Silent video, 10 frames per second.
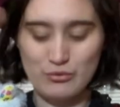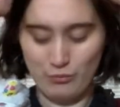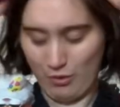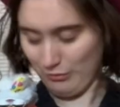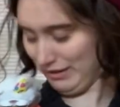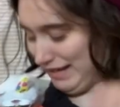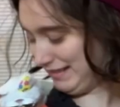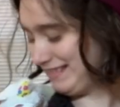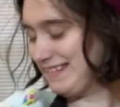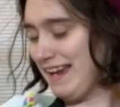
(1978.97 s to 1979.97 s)
won't like
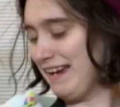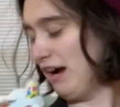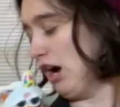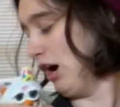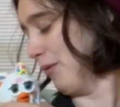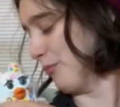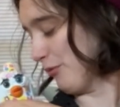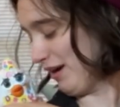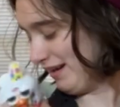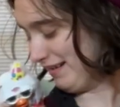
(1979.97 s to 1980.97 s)
stay
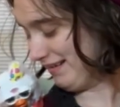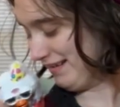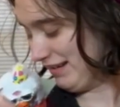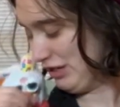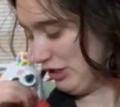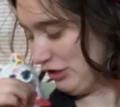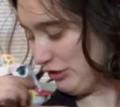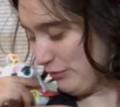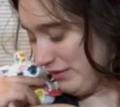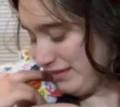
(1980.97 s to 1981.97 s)
upright.
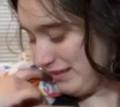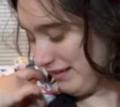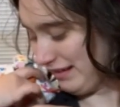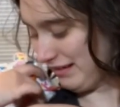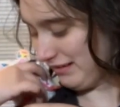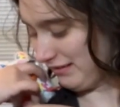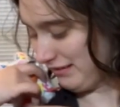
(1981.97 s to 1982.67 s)
She wants to like